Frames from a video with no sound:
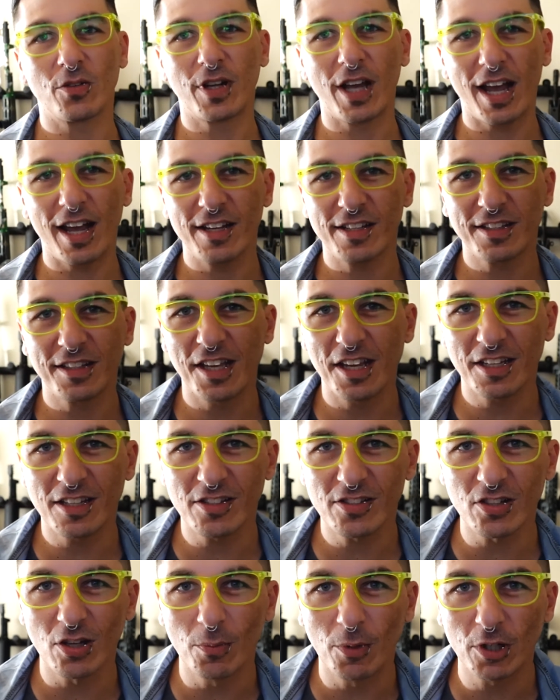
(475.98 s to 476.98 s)
guys, thank you
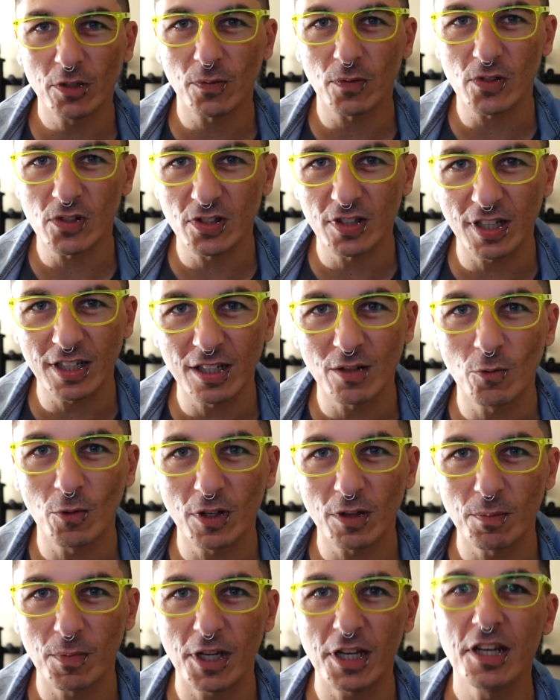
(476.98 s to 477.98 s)
so much for sticking
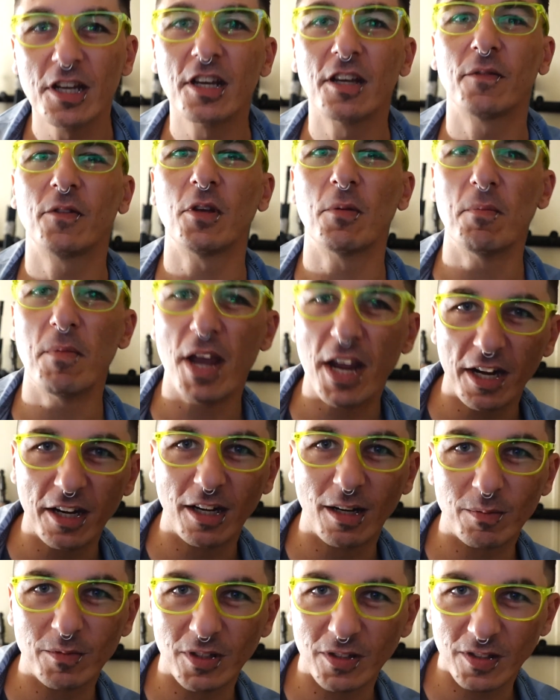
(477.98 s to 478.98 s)
with me. If you made it
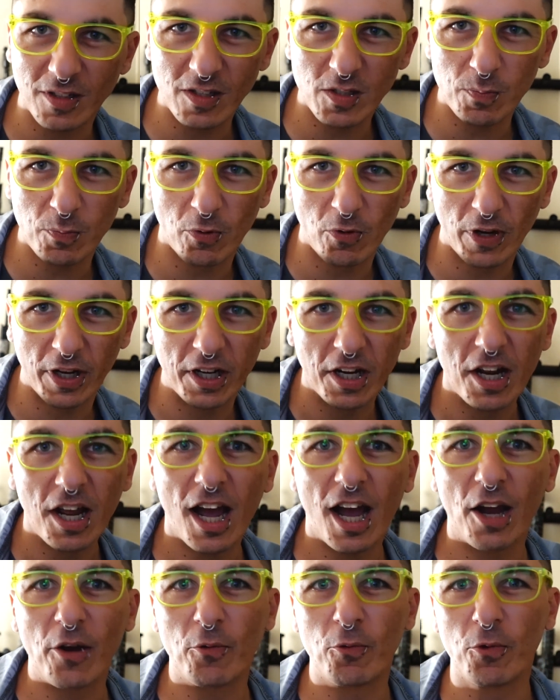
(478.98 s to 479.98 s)
up to this point,
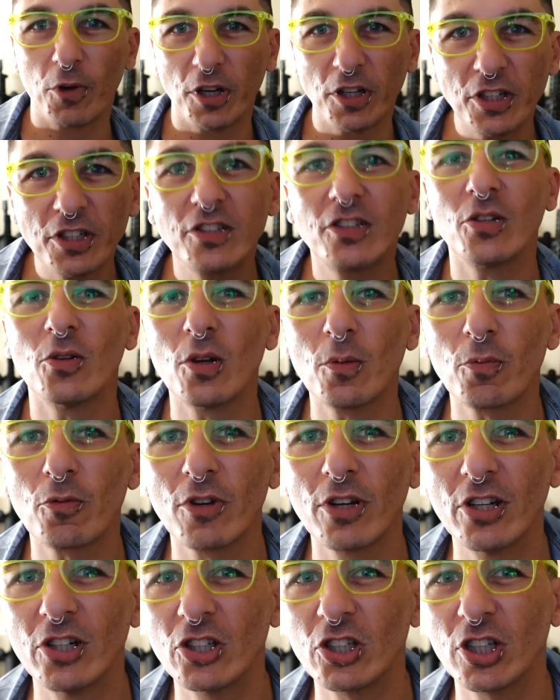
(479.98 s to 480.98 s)
I really do
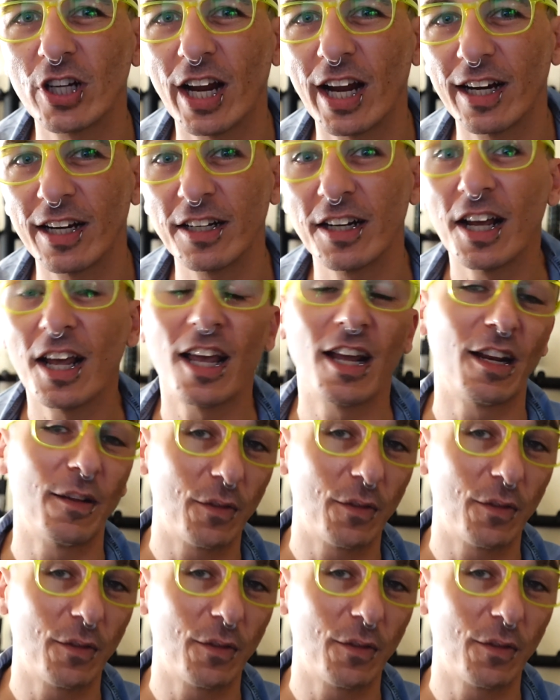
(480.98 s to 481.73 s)
appreciate it. And if